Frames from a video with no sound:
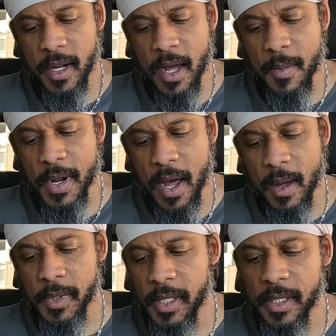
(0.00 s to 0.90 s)
um, the
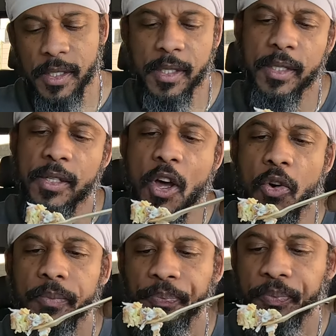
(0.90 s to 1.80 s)
omelet is you know,
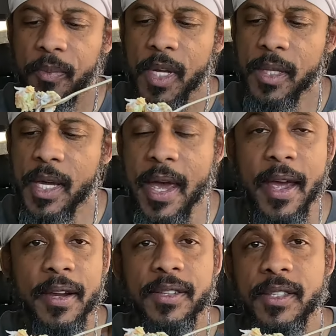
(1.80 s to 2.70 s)
the
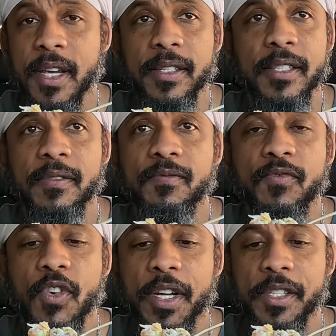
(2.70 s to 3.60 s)
eggs taste
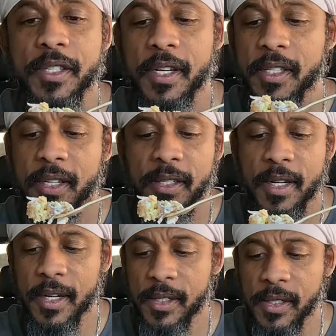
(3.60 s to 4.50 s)
fresh. They taste
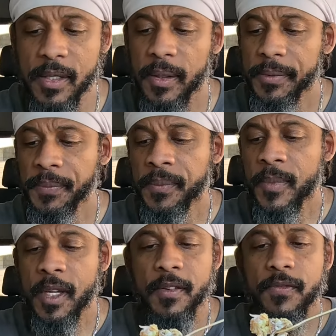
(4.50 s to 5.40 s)
nice.
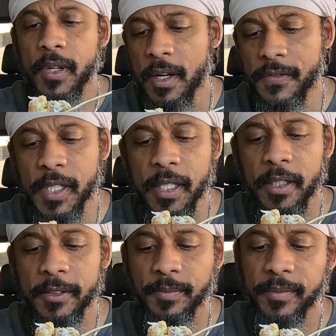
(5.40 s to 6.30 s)
They're fluffy,
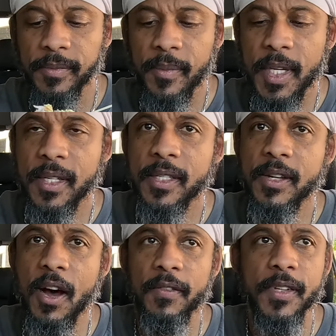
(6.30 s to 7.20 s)

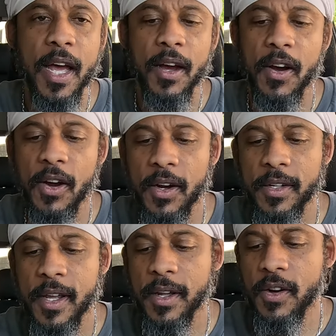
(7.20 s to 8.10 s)
soft, not hard,
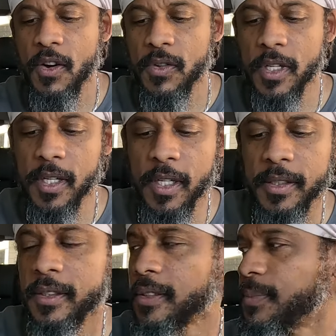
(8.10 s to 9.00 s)
not overcooked
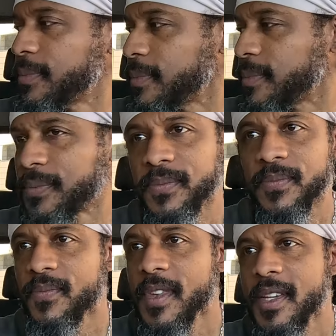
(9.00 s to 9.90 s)

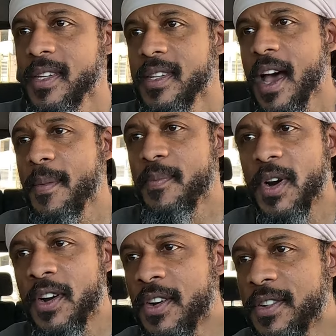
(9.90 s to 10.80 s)
not
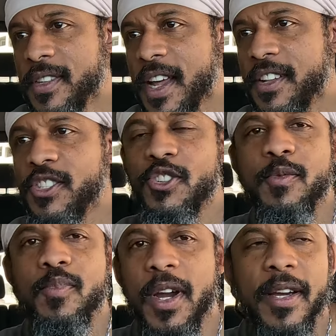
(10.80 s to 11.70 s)
burned, not too
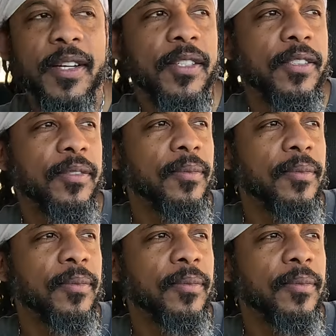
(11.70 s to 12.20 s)
brown.